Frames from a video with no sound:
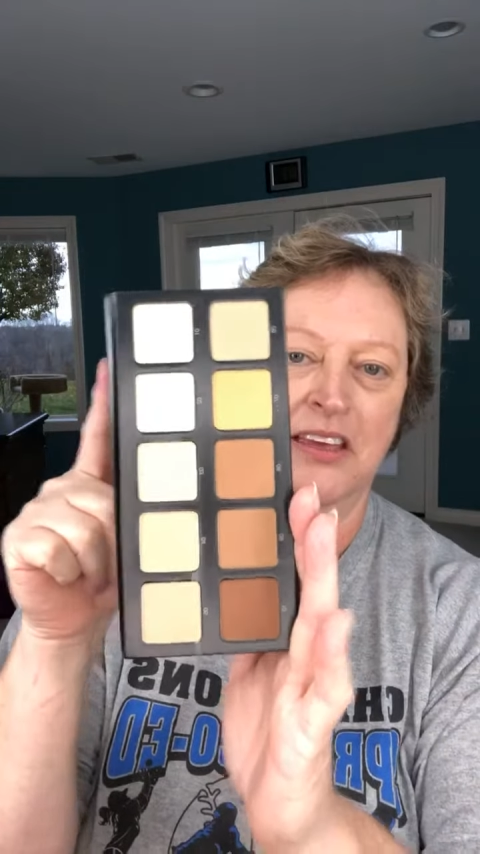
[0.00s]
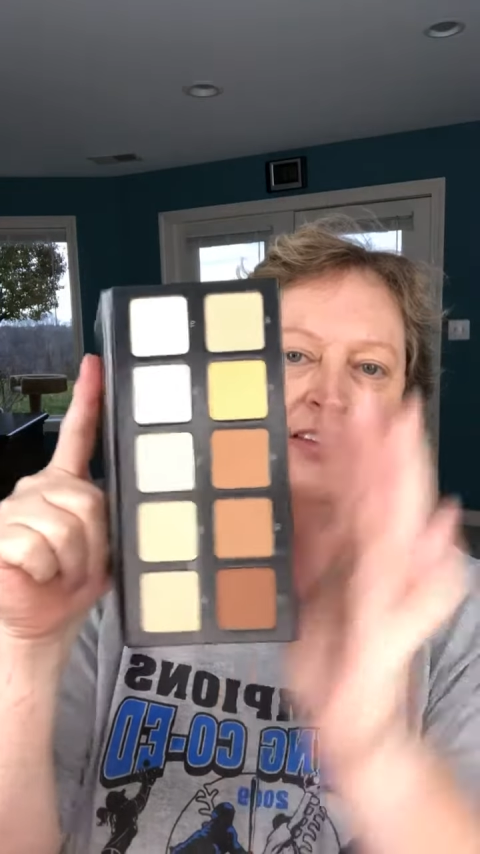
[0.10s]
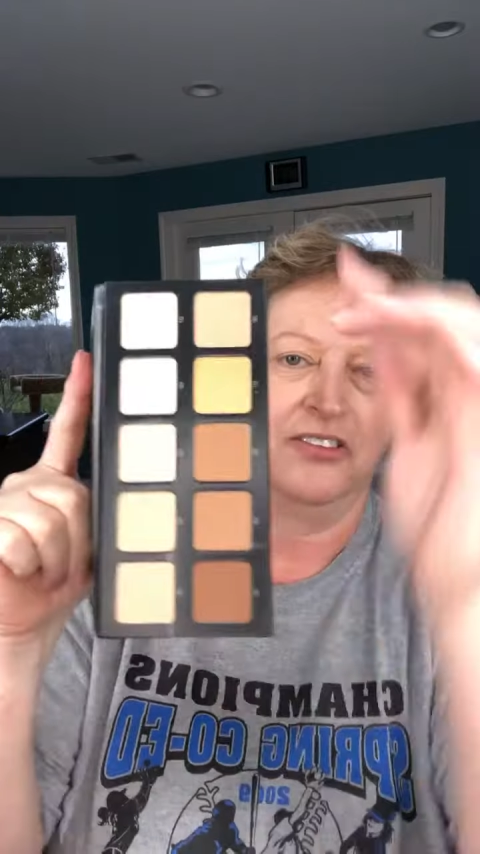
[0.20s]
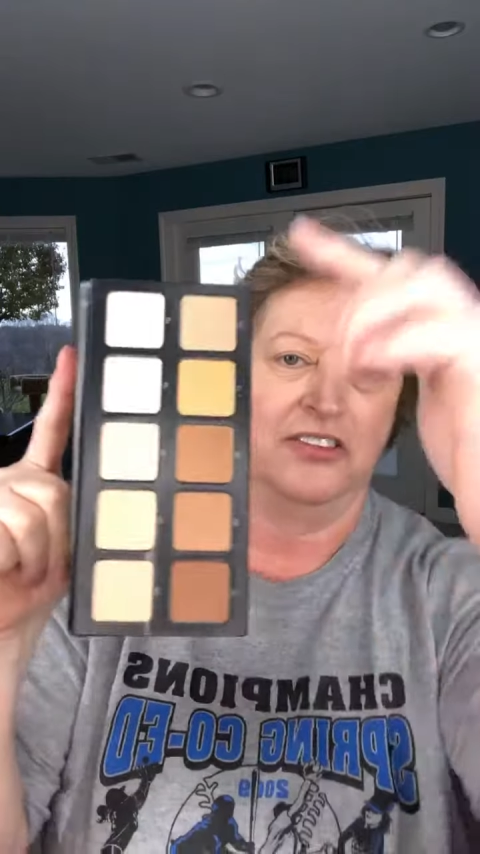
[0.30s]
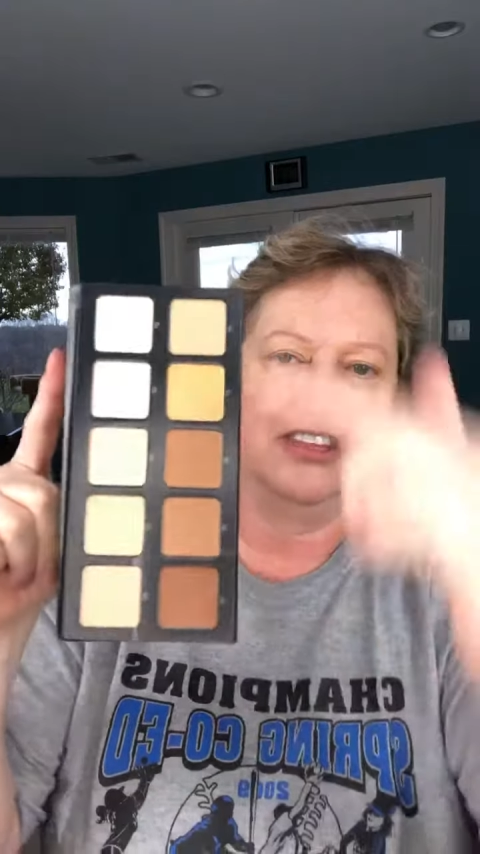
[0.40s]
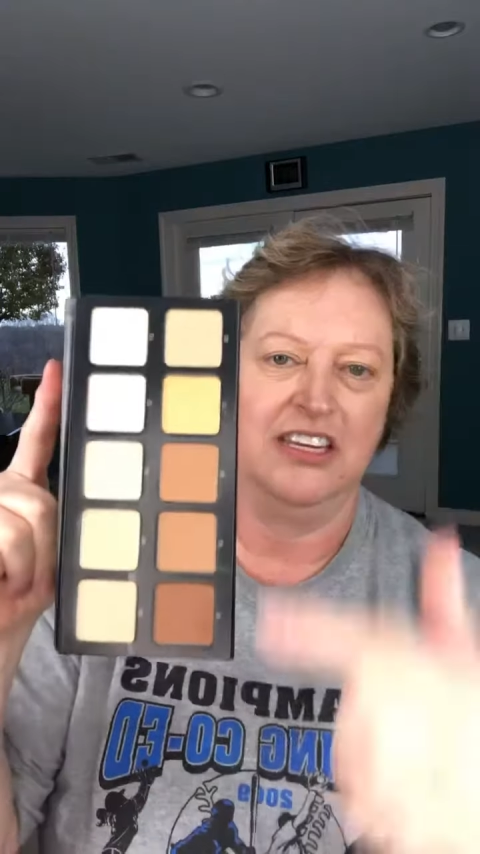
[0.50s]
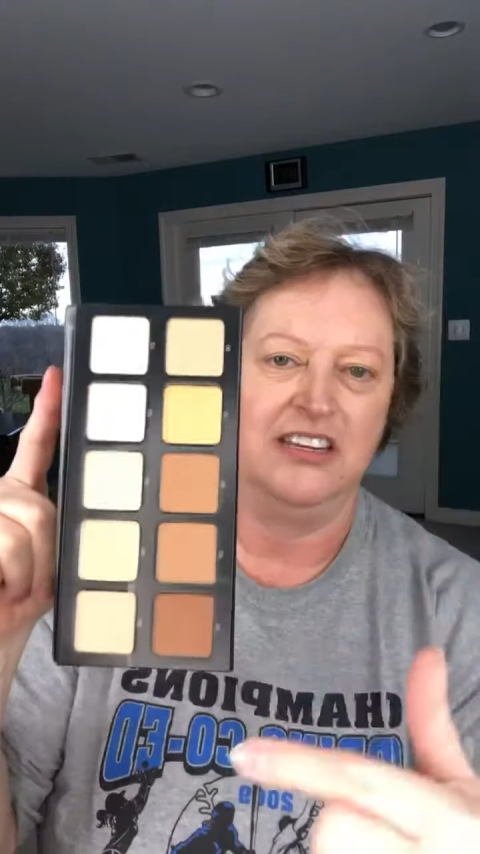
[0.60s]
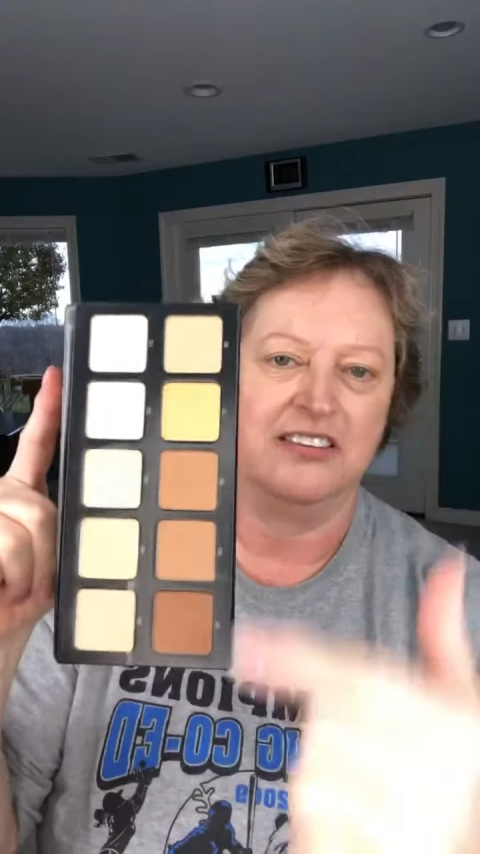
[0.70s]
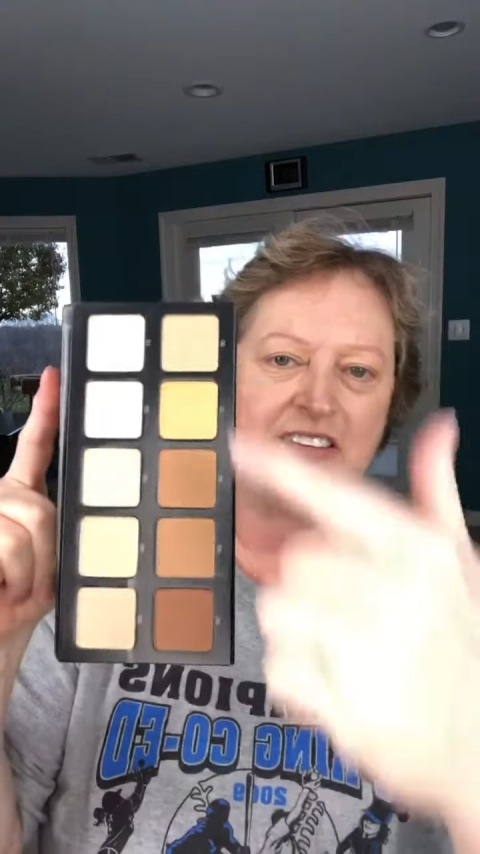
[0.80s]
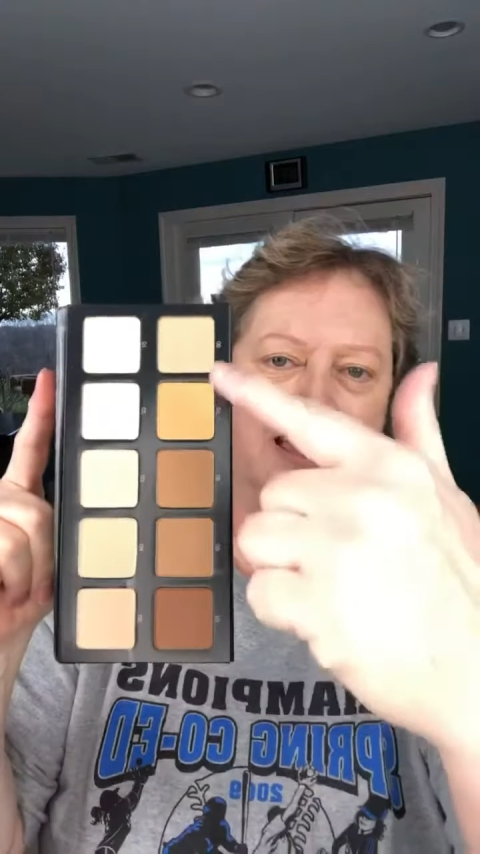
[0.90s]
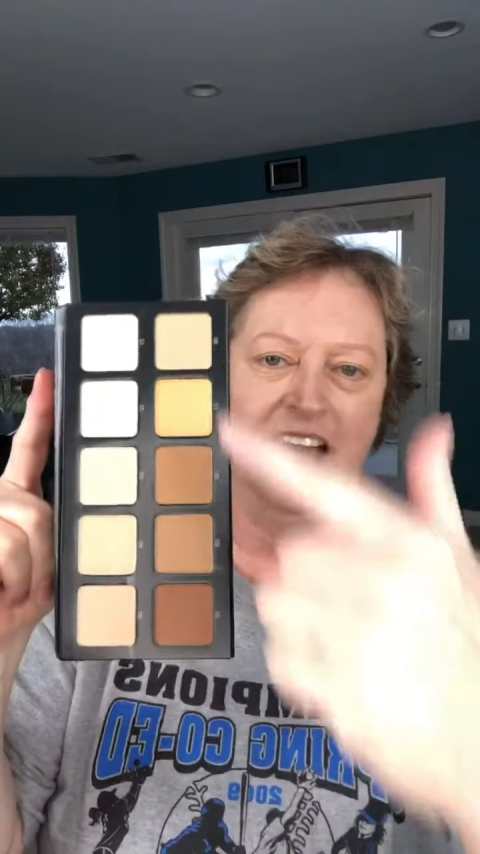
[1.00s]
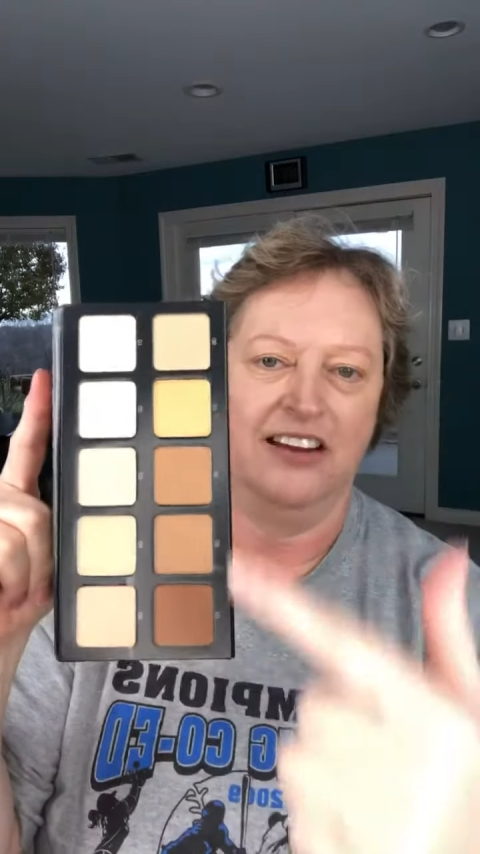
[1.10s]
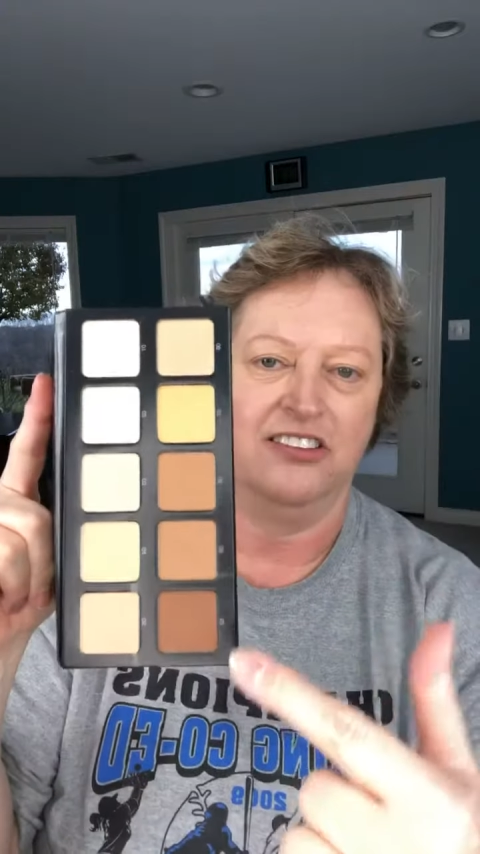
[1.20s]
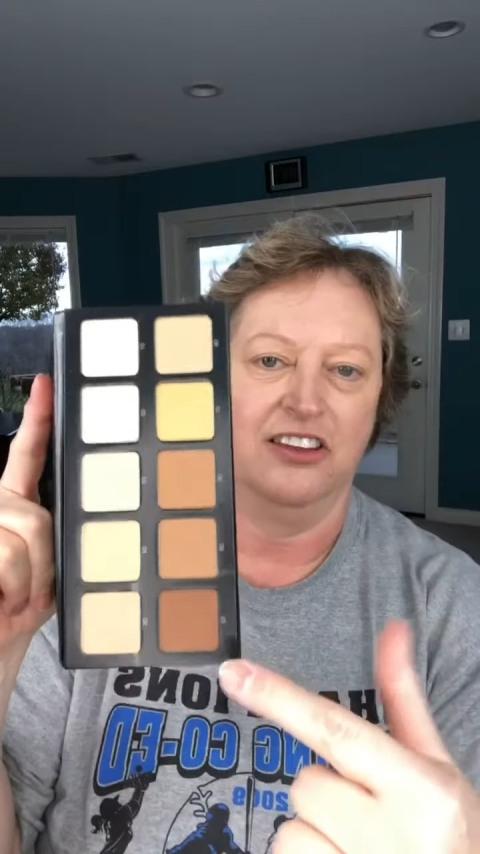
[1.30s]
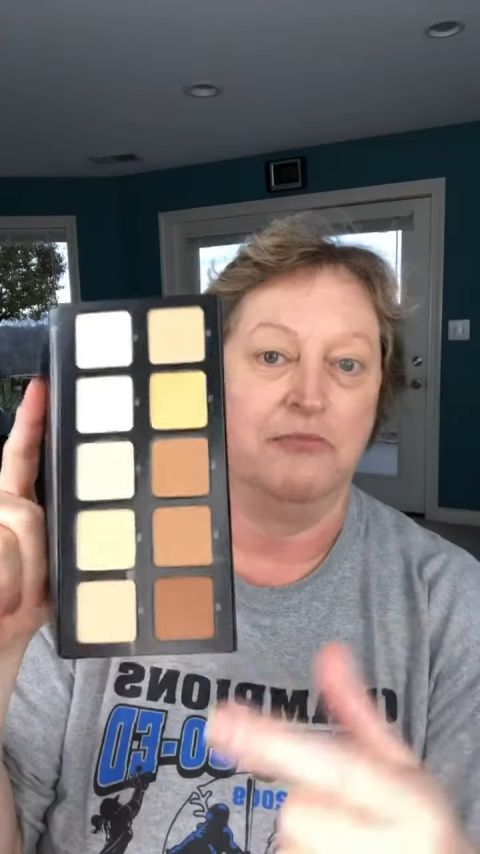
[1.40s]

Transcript: So these actually